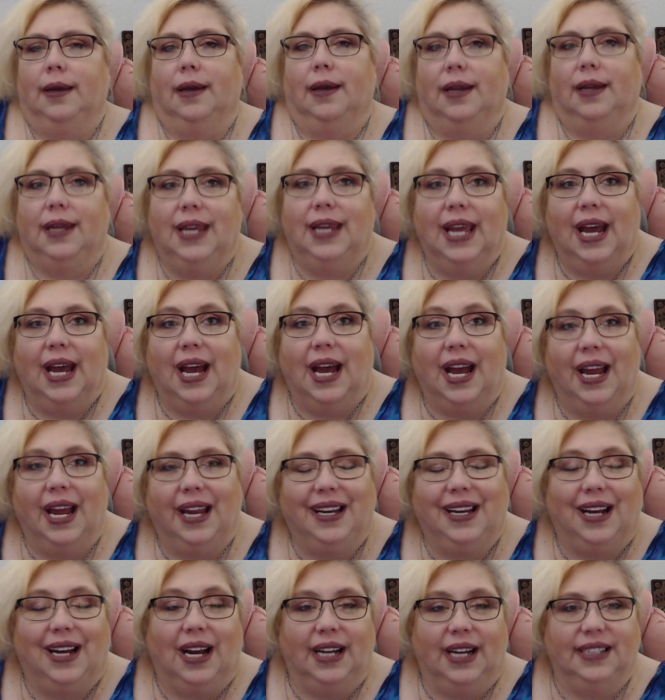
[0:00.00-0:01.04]
yeah, I
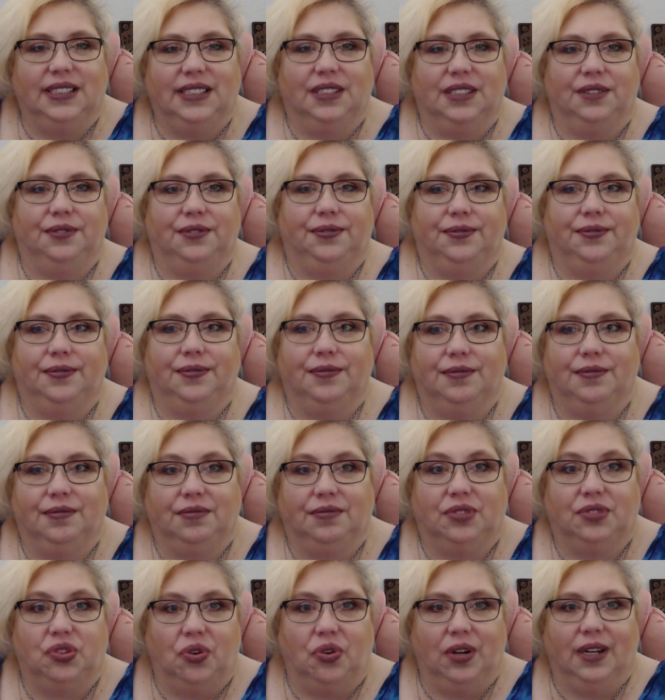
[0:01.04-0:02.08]
kind of
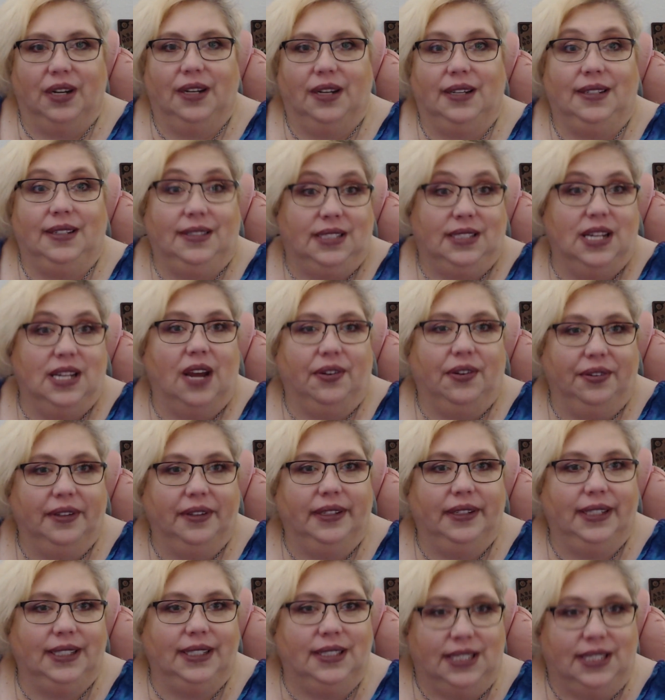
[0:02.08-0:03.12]
sort of
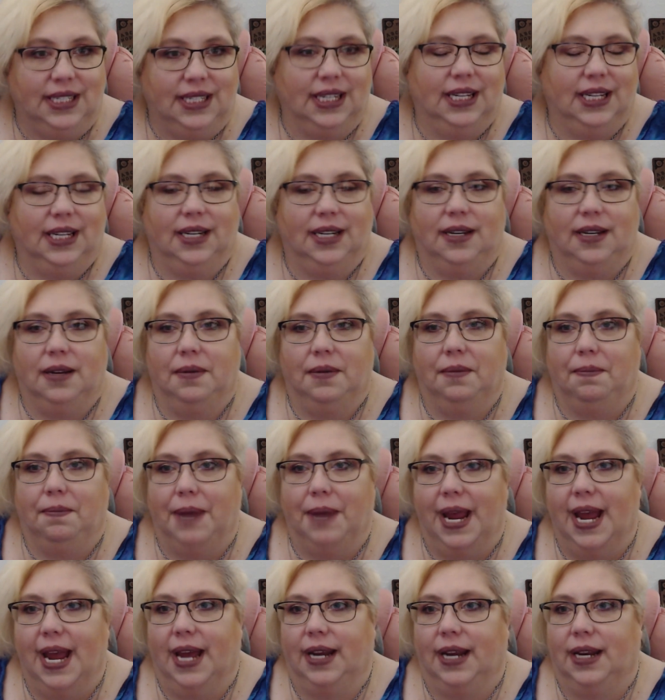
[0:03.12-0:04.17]
definitely did
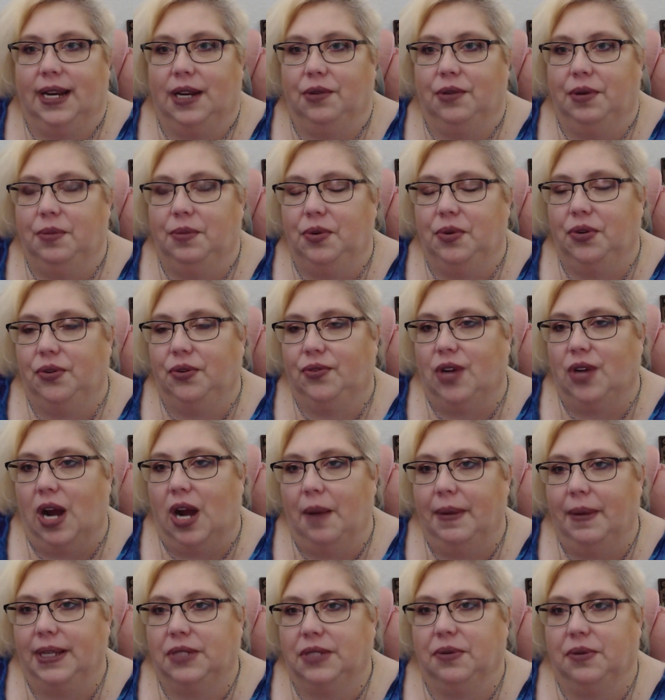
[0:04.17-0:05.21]
ban and remove
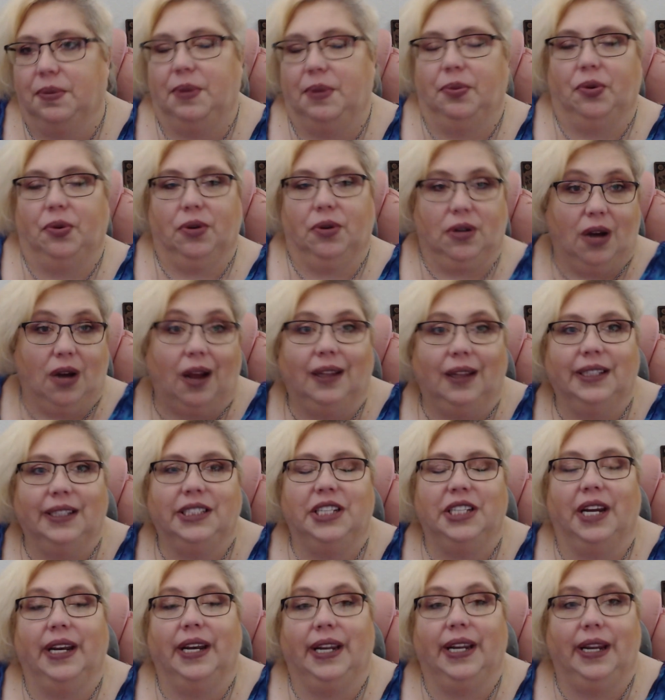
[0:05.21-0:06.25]
comments where people were calling
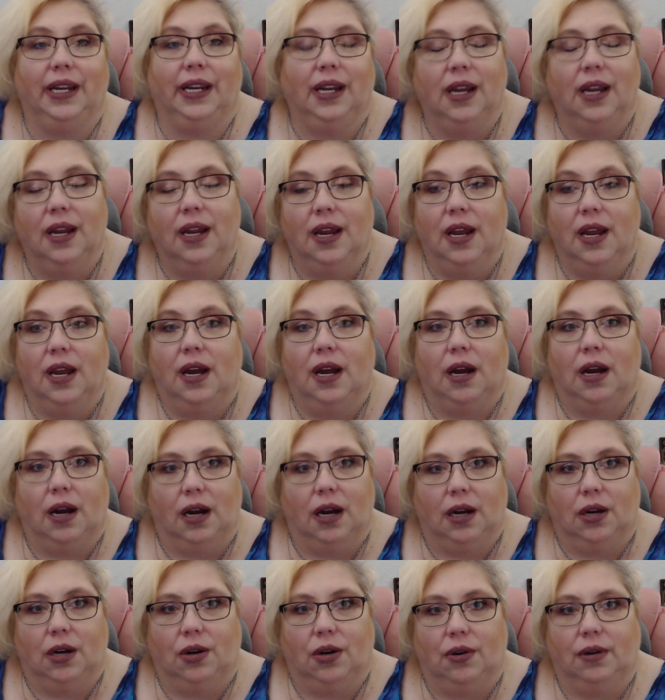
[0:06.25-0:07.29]
Jenny
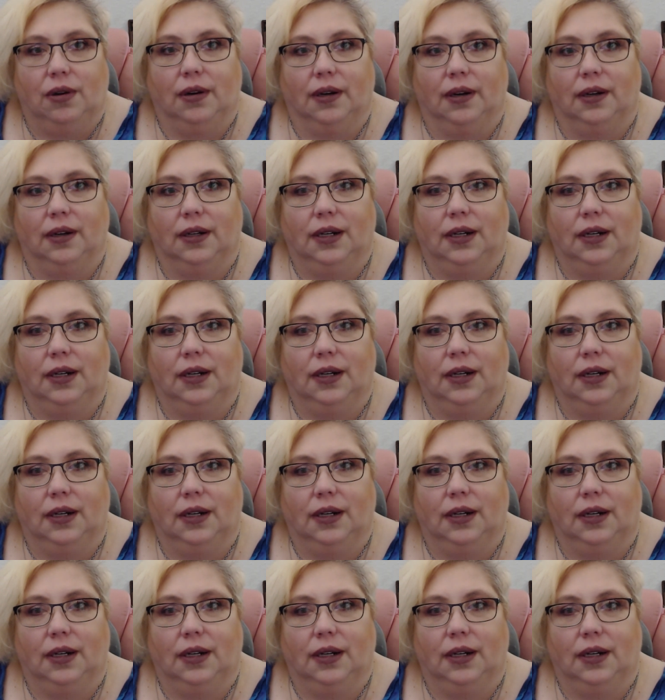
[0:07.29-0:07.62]
a whore.